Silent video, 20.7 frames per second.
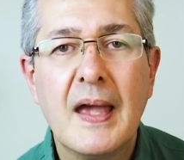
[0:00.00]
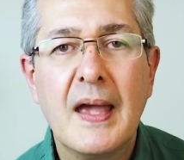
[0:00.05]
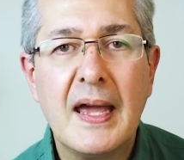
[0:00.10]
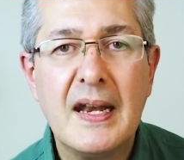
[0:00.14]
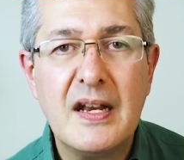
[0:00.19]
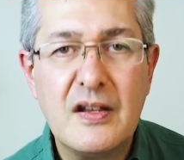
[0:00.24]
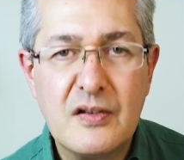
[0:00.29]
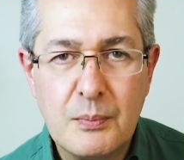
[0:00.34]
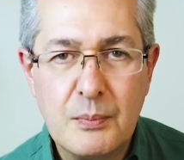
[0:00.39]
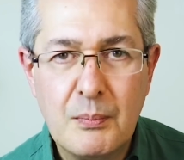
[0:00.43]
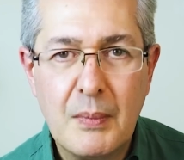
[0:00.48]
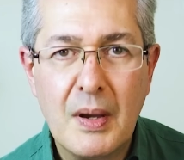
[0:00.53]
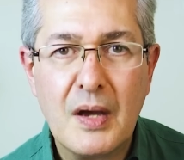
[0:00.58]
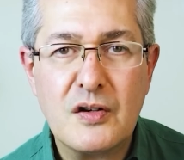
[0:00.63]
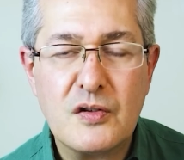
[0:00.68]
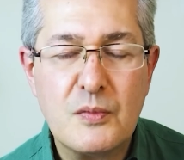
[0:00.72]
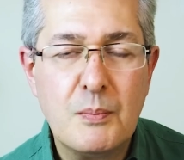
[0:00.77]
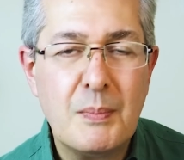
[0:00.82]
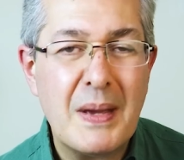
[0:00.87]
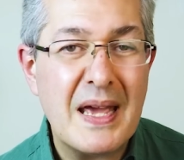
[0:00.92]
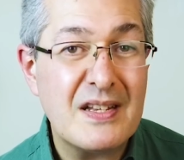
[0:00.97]
and it's
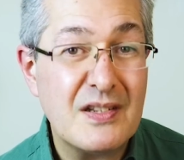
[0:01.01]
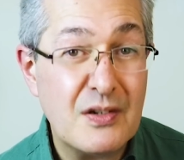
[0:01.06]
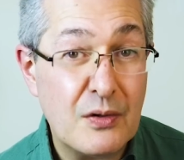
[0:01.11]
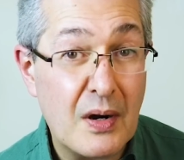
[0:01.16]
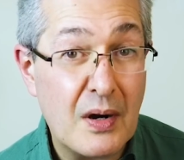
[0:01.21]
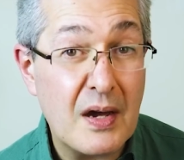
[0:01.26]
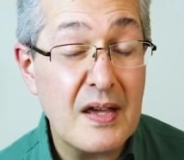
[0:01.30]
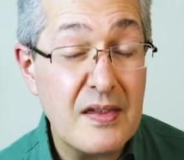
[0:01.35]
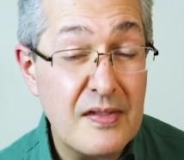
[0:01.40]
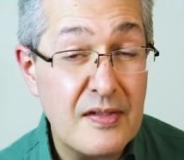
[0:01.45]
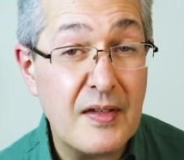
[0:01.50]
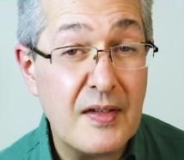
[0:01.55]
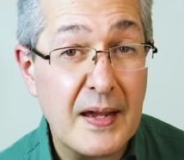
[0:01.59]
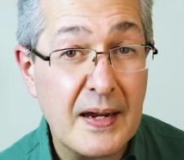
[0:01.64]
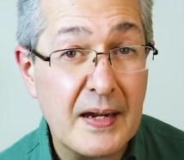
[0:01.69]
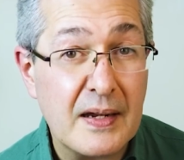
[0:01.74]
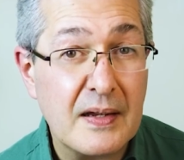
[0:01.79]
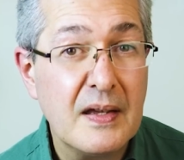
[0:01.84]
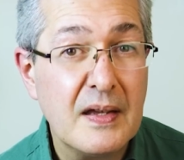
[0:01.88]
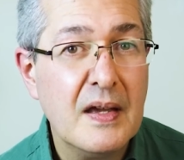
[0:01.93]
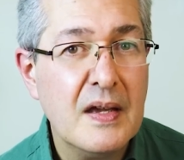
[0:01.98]
much better, I
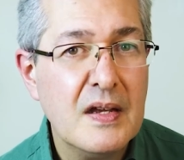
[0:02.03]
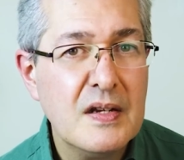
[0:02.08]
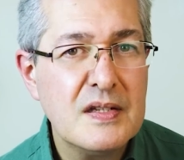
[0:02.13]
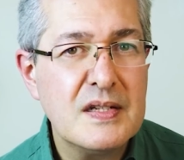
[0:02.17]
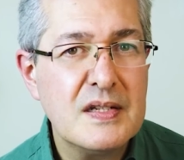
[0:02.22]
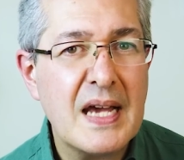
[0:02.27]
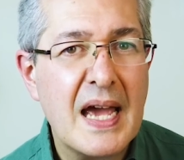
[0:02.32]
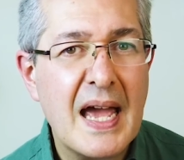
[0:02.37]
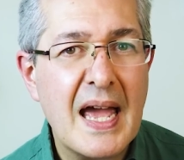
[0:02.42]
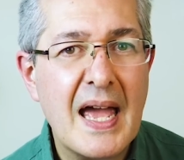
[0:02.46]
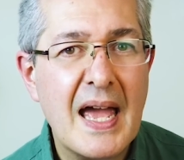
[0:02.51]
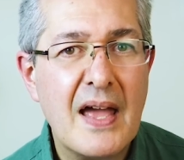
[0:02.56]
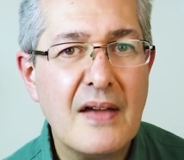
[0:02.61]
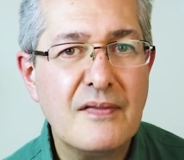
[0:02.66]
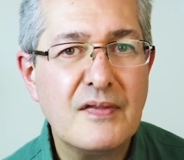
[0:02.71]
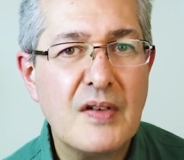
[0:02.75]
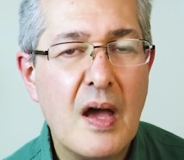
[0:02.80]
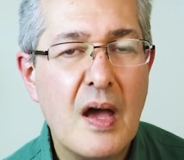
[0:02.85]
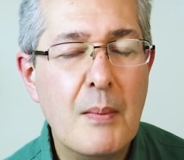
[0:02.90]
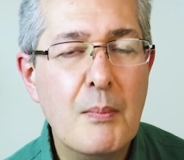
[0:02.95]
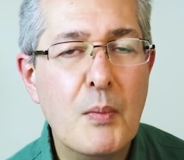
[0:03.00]
think, to
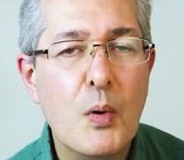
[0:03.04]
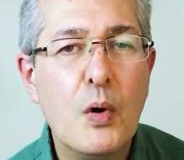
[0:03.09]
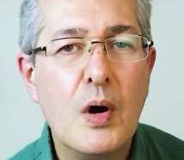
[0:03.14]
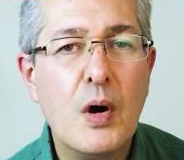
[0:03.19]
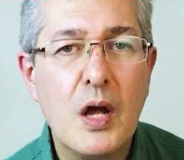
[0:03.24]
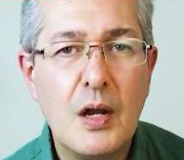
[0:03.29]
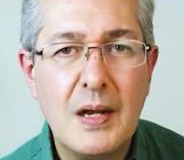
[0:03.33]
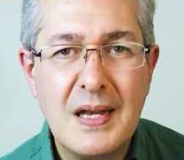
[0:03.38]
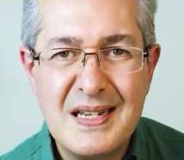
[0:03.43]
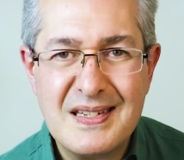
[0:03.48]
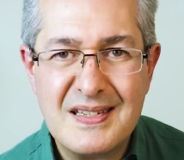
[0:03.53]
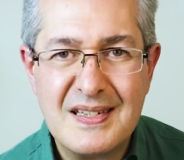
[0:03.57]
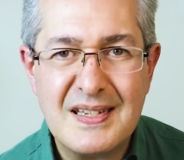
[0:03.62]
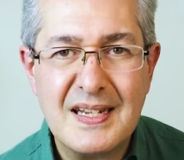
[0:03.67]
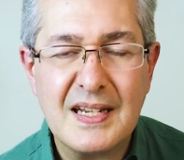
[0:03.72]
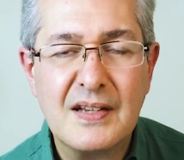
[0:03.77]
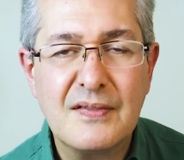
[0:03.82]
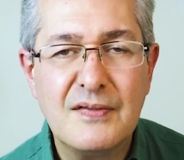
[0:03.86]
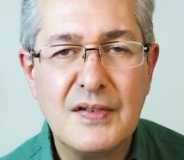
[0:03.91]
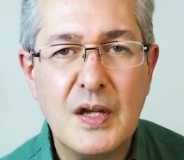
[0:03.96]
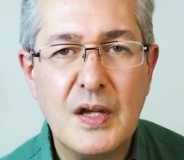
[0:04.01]
have a more
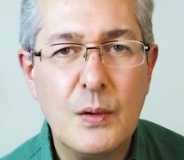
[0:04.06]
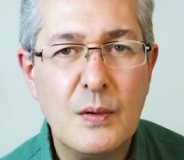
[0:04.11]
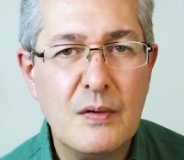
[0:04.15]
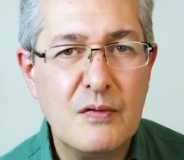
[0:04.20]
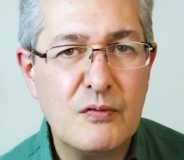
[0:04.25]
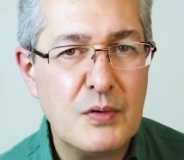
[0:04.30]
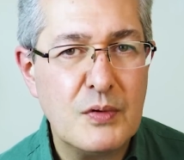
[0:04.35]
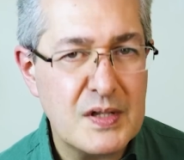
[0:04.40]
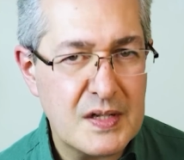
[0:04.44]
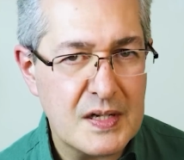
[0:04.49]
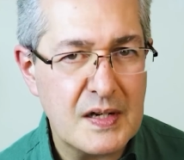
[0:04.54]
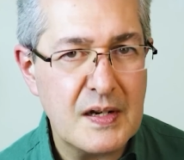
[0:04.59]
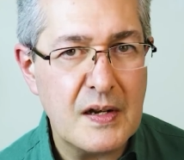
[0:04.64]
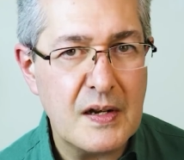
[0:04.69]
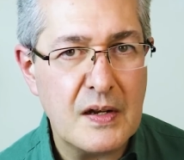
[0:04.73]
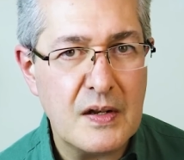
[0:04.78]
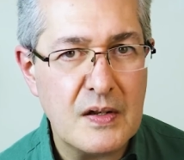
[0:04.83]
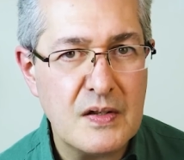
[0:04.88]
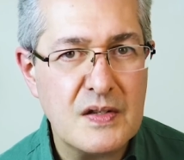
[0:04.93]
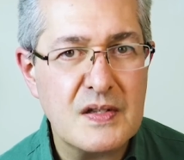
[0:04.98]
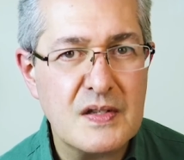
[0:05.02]
holistic view of
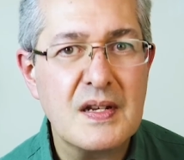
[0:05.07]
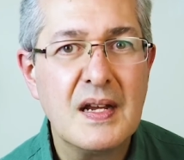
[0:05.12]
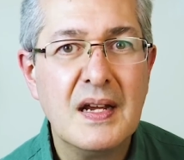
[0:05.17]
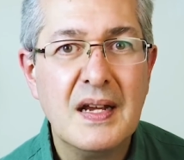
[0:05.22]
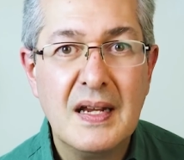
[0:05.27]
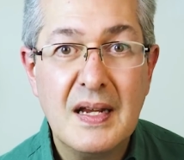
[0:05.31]
returns,